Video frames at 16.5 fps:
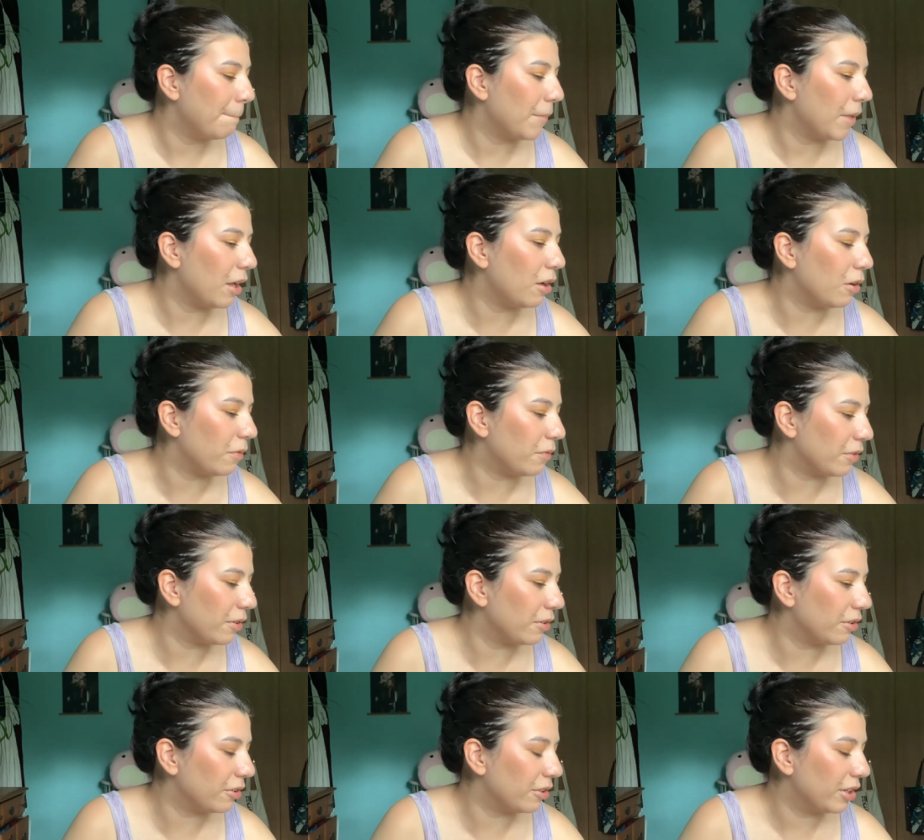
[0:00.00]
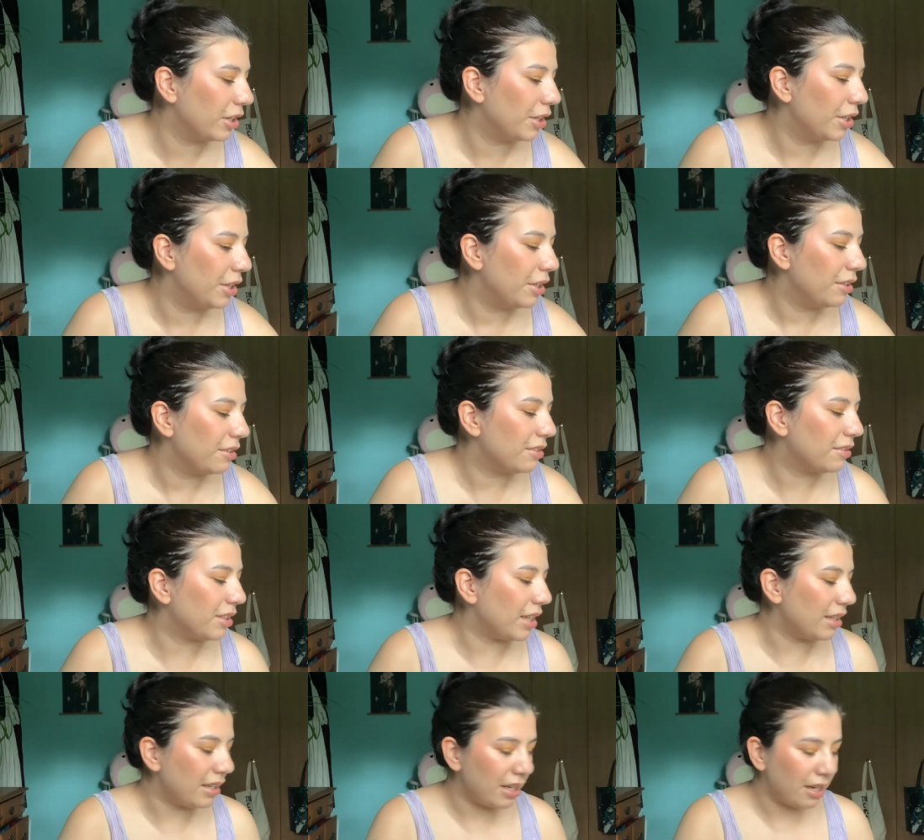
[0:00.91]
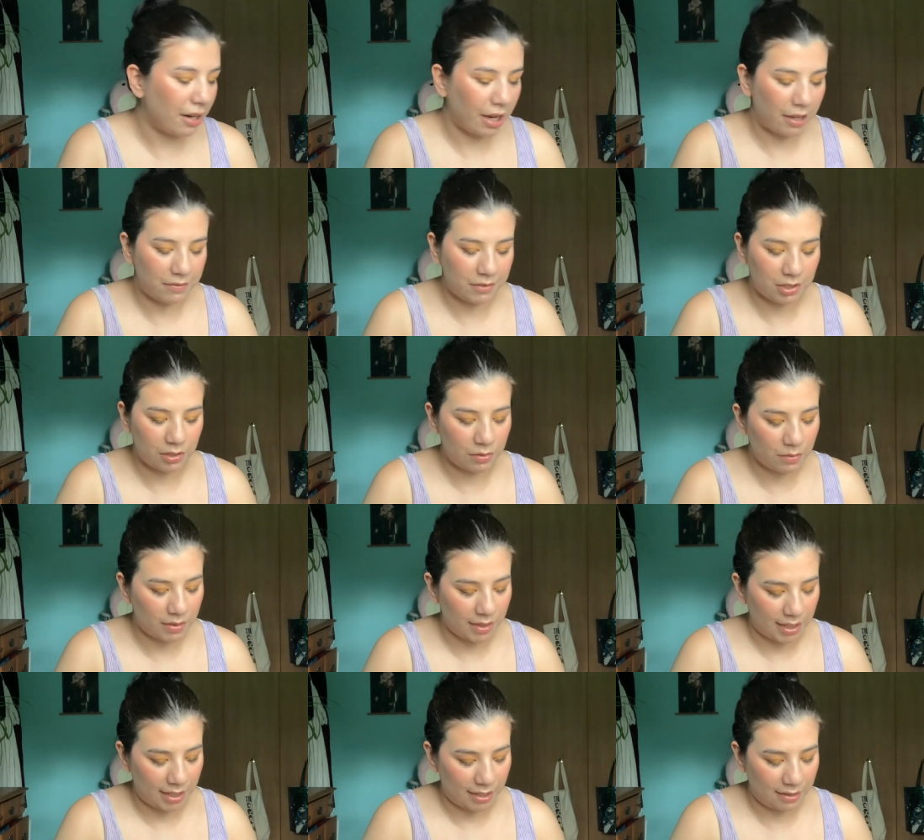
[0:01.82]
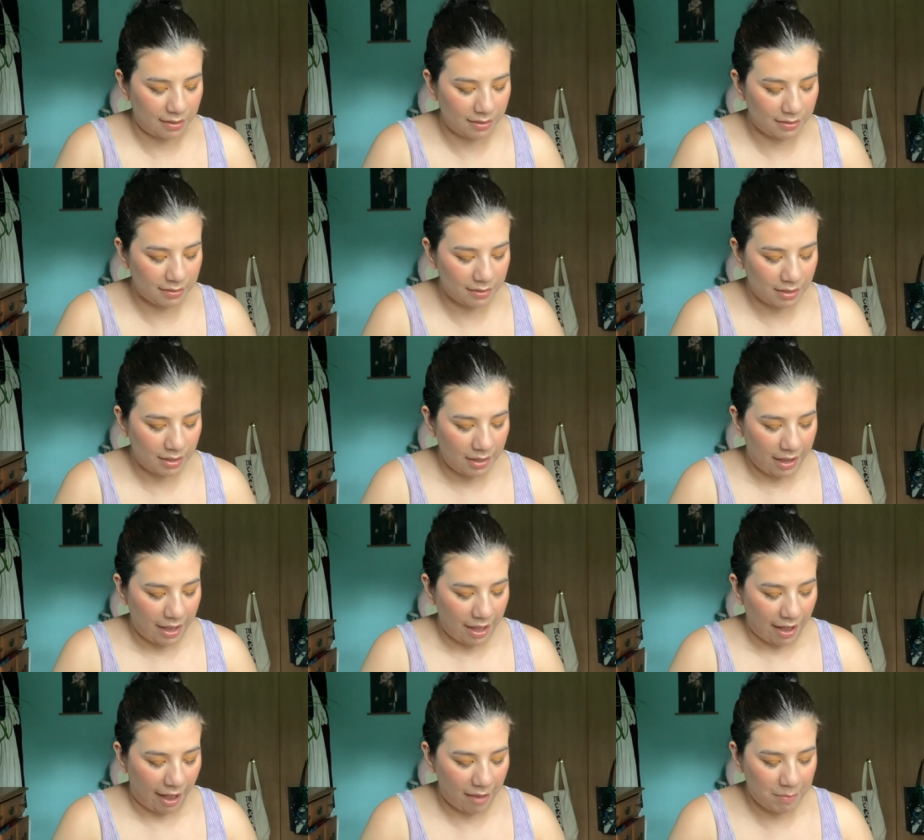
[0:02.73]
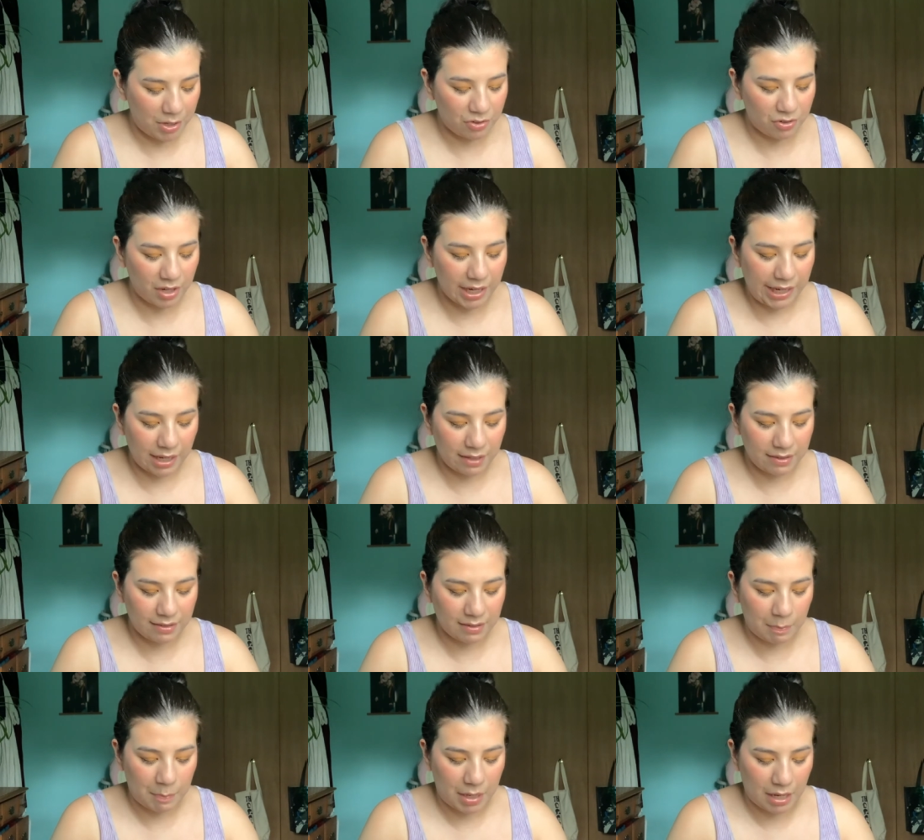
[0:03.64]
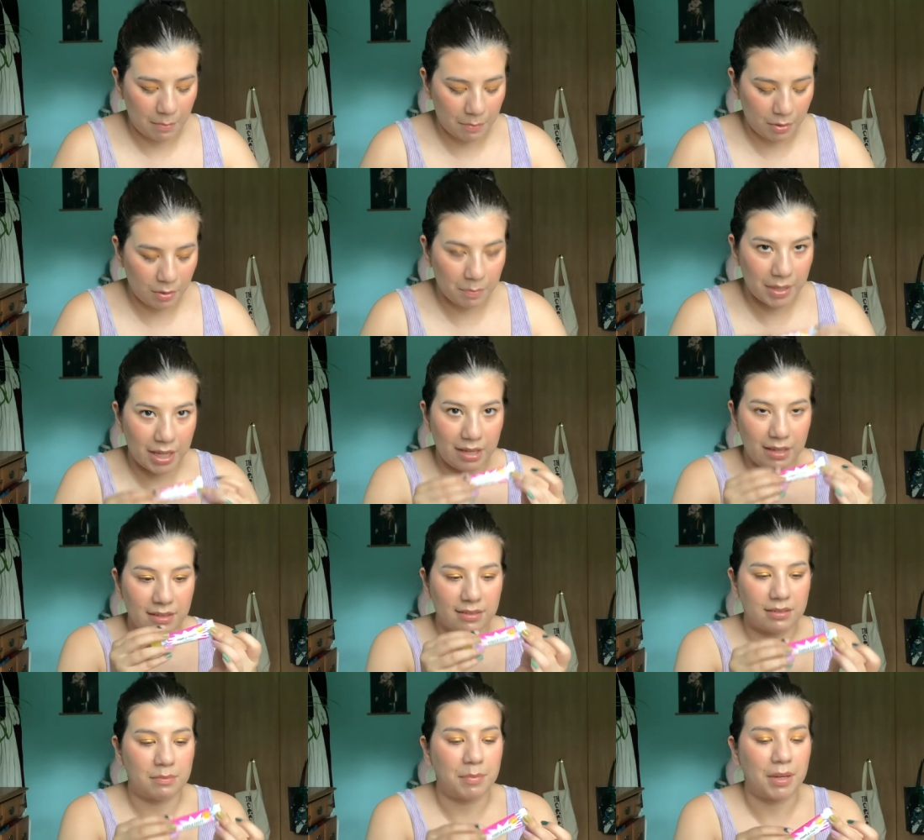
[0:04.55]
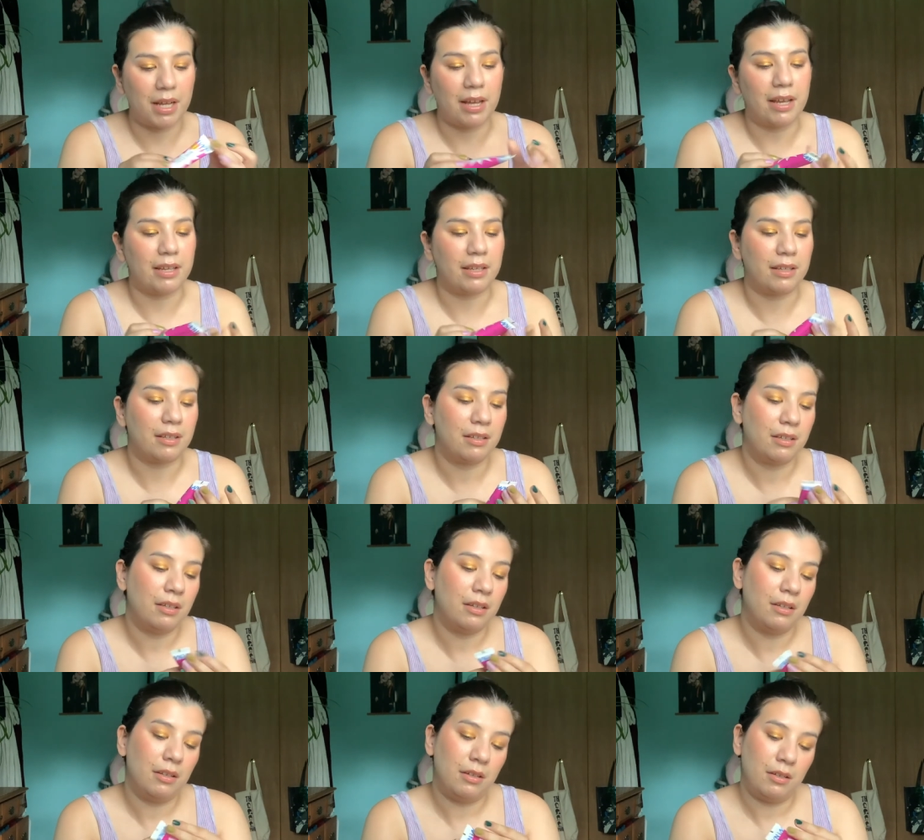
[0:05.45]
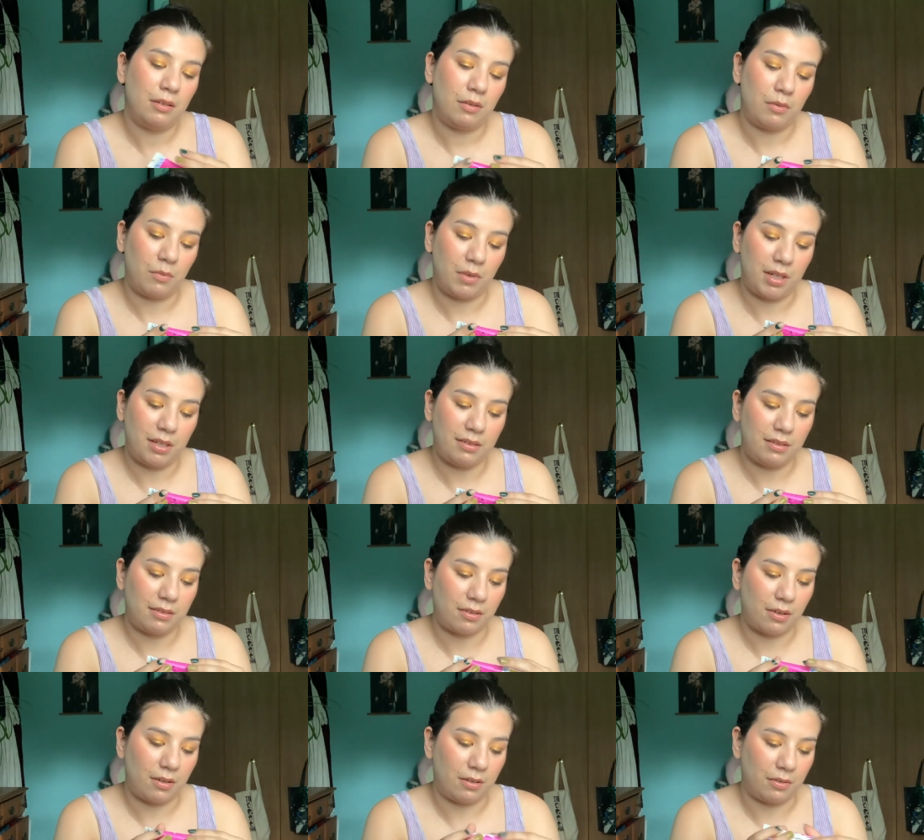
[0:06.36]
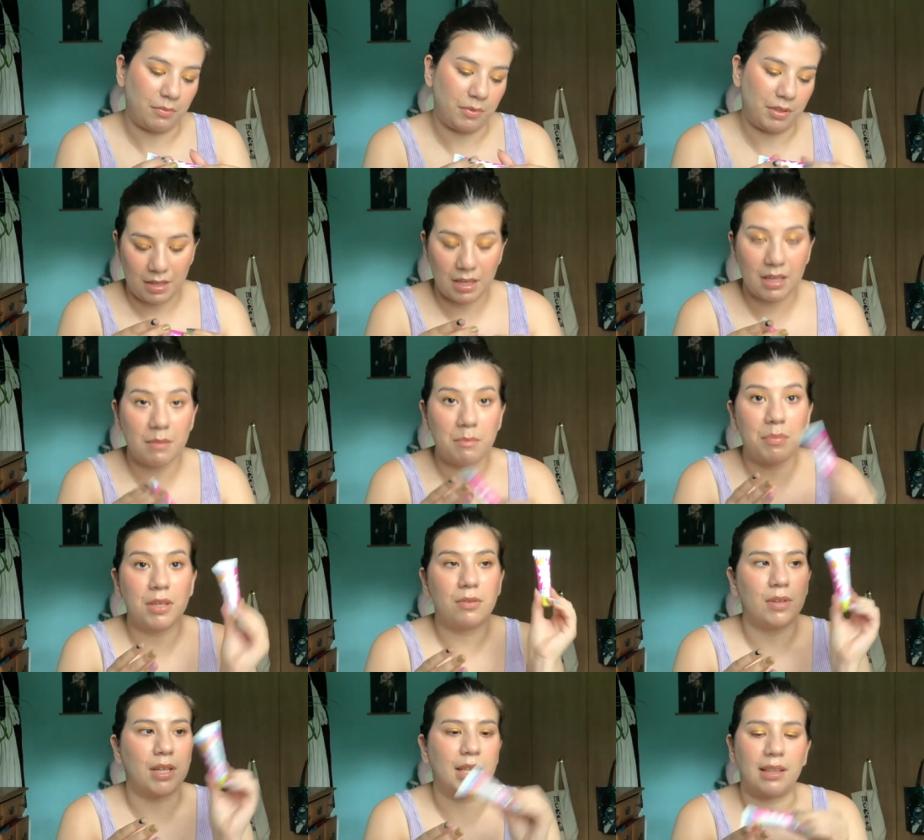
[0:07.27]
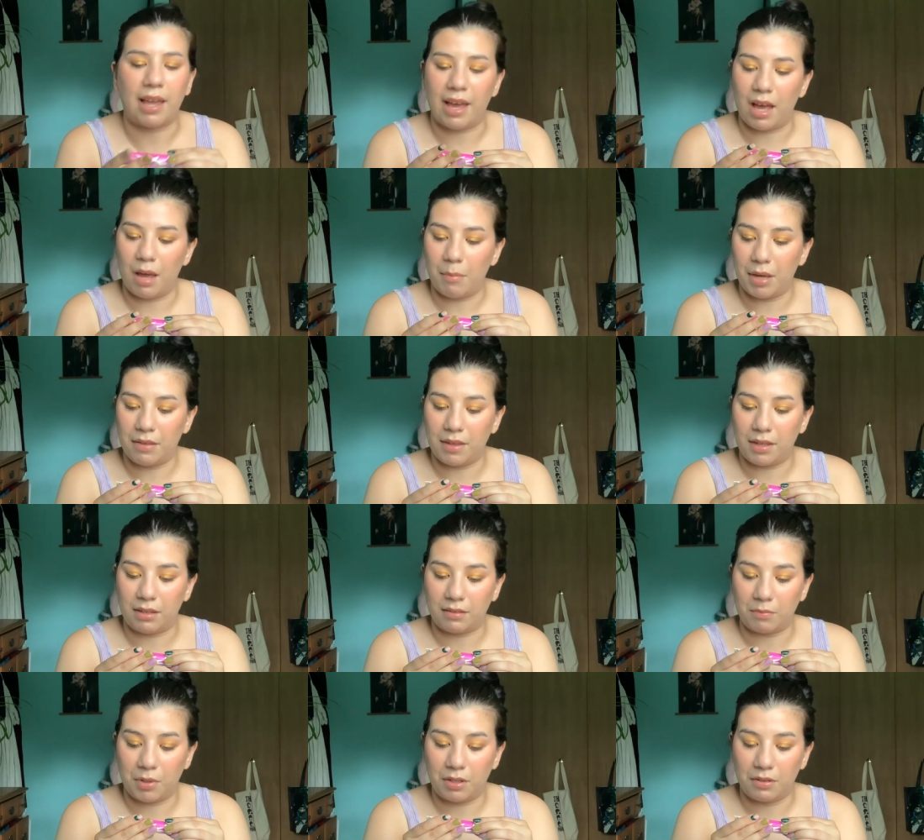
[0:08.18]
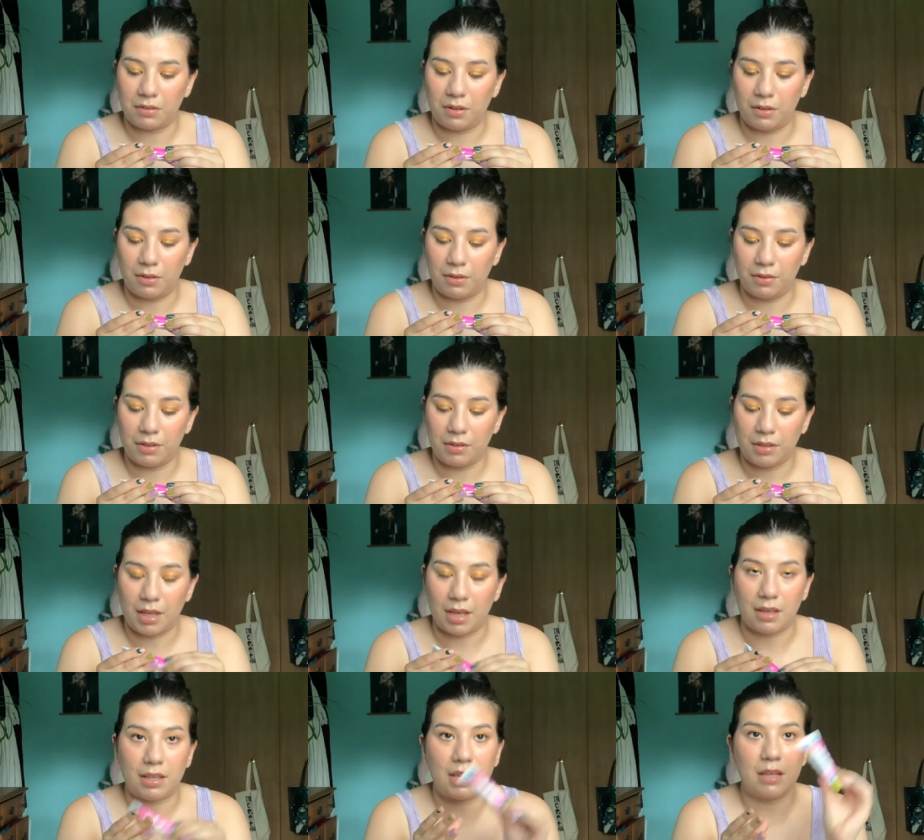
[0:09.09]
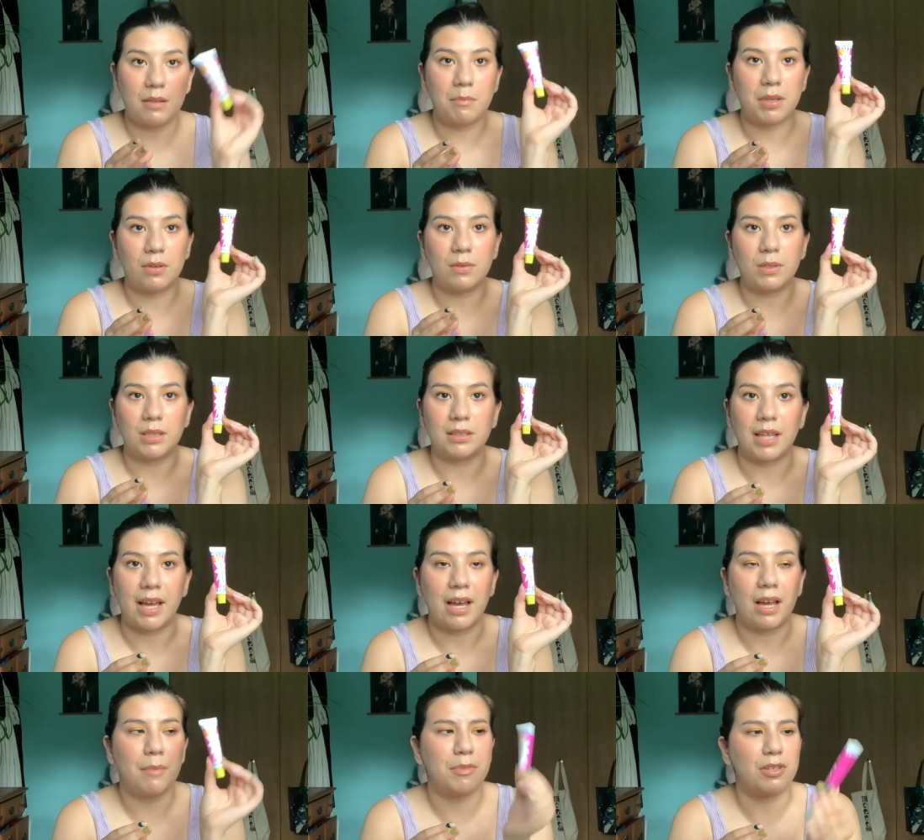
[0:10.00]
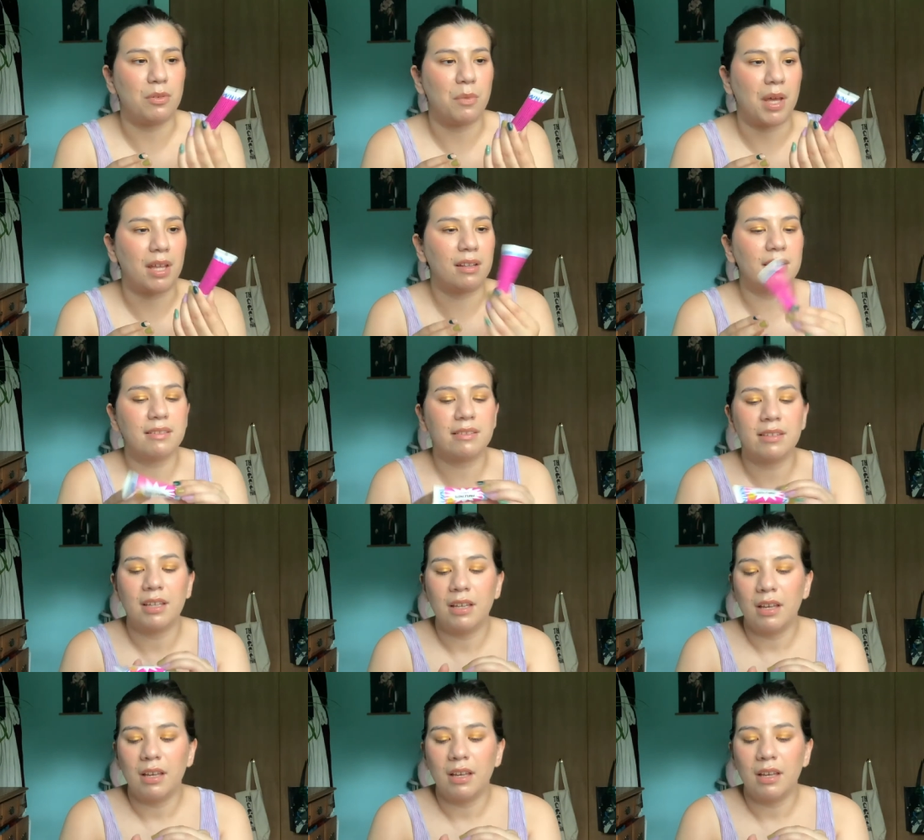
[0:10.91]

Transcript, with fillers: Oh, for skincare, I have two things. I've been trying out this pimple paste by, what is this called? In Beauty Lab, I think is what it's called. Yeah, In Beauty Lab, two N's.